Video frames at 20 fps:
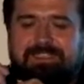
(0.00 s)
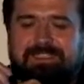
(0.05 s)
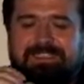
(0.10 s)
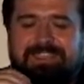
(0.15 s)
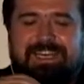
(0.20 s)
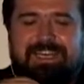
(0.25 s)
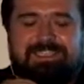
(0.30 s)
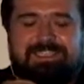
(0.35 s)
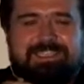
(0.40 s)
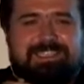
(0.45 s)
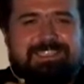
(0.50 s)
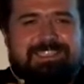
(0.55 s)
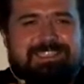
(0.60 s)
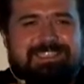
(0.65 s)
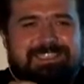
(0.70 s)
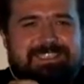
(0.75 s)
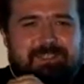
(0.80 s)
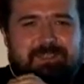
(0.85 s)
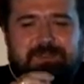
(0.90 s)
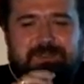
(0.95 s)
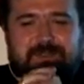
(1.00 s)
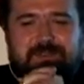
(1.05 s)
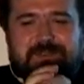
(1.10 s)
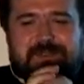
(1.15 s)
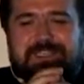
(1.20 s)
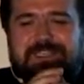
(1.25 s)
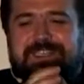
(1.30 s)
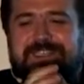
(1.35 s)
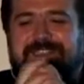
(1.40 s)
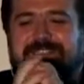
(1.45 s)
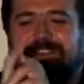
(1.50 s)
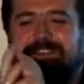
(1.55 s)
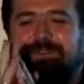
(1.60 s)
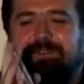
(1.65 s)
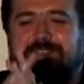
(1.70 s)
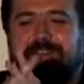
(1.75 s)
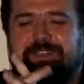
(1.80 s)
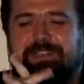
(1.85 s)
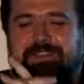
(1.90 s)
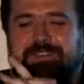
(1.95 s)
Yes, you don't need the
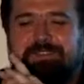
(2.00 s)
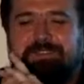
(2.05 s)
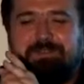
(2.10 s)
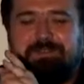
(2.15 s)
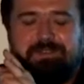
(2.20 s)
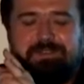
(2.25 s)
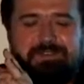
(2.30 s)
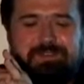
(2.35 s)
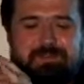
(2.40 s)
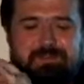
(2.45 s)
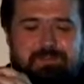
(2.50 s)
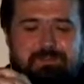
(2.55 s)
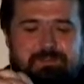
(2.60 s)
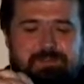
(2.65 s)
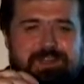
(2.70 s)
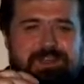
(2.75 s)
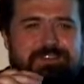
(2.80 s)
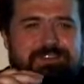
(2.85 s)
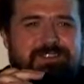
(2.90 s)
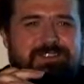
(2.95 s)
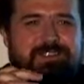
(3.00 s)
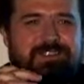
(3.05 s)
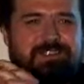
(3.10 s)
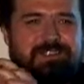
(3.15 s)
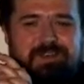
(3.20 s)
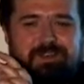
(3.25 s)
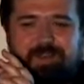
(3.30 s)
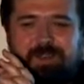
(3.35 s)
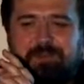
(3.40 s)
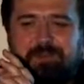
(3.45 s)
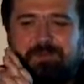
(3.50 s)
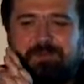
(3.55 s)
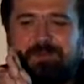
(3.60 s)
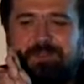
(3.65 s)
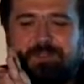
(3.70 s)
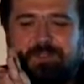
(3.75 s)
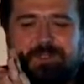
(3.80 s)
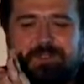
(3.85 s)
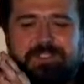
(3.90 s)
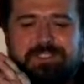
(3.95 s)
parentheses around the
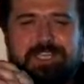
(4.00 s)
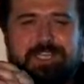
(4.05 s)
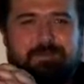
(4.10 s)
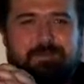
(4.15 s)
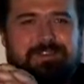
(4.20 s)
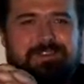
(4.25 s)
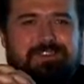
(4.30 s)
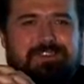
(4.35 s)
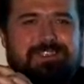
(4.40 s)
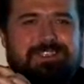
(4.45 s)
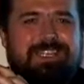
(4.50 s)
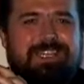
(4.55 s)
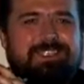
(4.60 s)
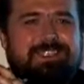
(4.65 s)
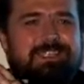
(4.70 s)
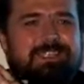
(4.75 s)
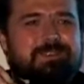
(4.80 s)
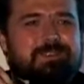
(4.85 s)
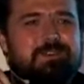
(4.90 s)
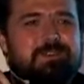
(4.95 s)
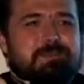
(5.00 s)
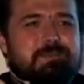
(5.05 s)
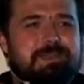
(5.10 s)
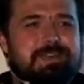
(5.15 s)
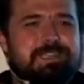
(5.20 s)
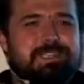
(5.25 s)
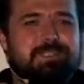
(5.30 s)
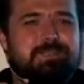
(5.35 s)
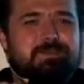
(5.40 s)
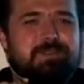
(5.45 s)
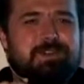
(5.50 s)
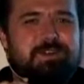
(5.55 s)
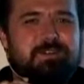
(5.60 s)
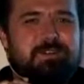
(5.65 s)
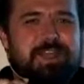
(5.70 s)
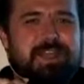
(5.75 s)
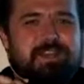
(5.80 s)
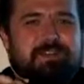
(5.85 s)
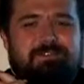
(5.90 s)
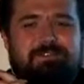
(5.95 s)
return statement. There is actually another place where
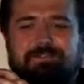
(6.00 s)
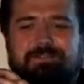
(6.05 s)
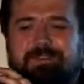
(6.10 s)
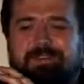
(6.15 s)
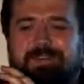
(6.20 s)
we have